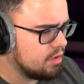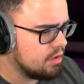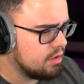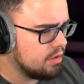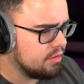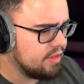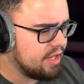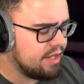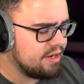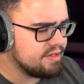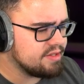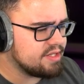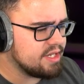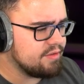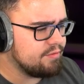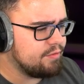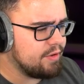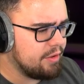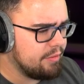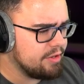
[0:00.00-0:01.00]
That is a
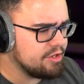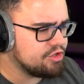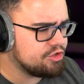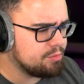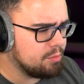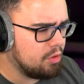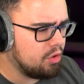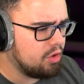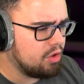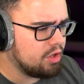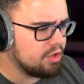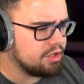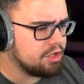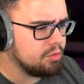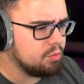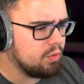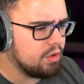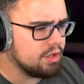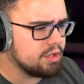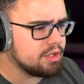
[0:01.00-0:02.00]
very small Huggy
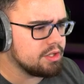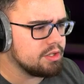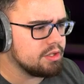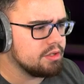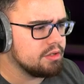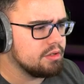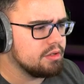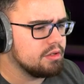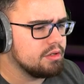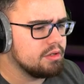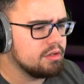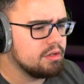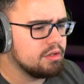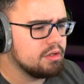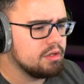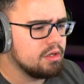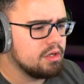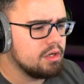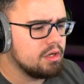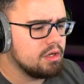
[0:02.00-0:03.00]
Wuggy.
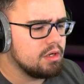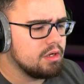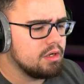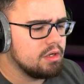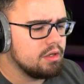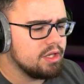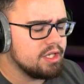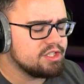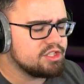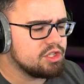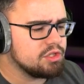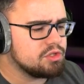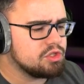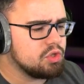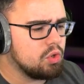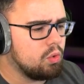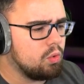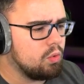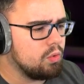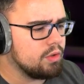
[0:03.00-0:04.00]
That's the
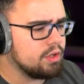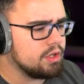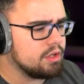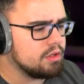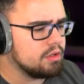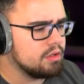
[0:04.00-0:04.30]
toy.